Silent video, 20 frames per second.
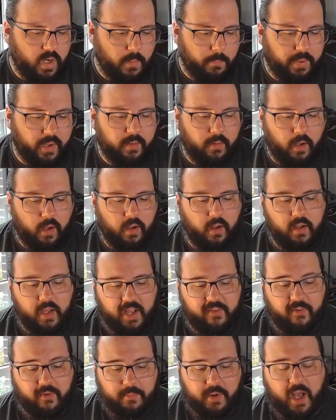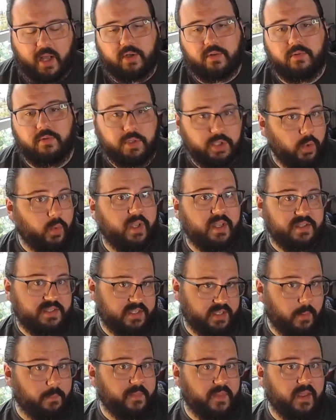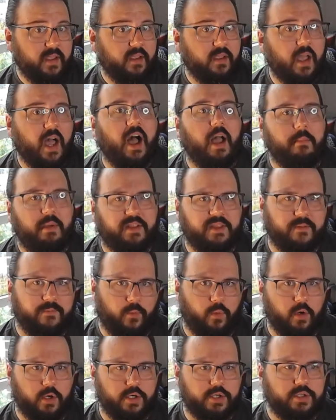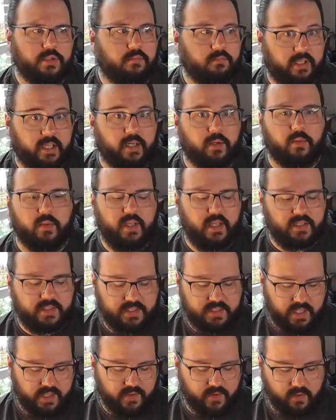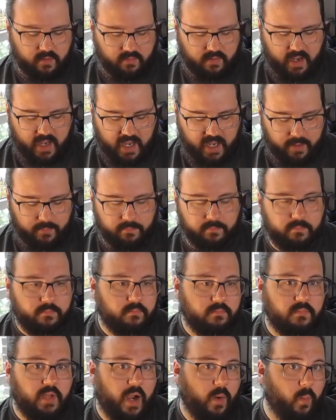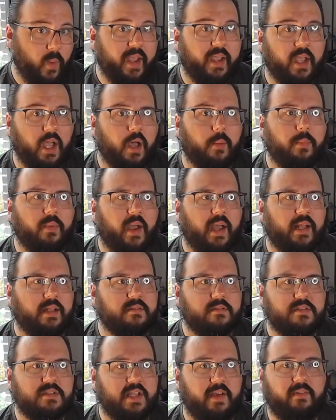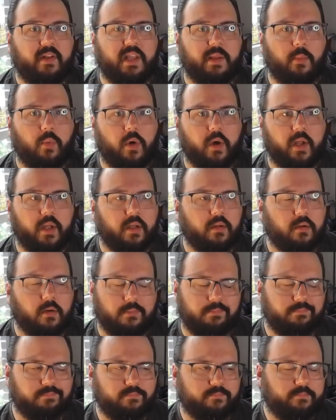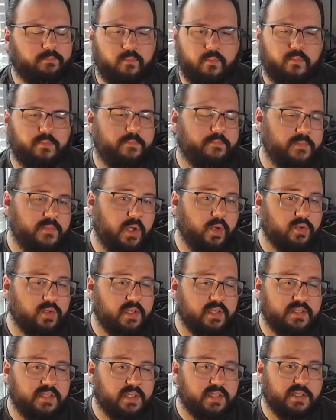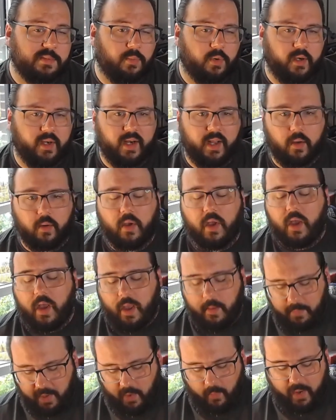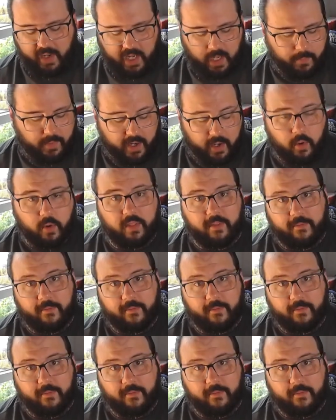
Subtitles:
But if I'm not doing something, I'm at the forge. Literally, it's either I wake up at 7 in the morning, or usually it's 6 in the morning now, but I wake up and I go to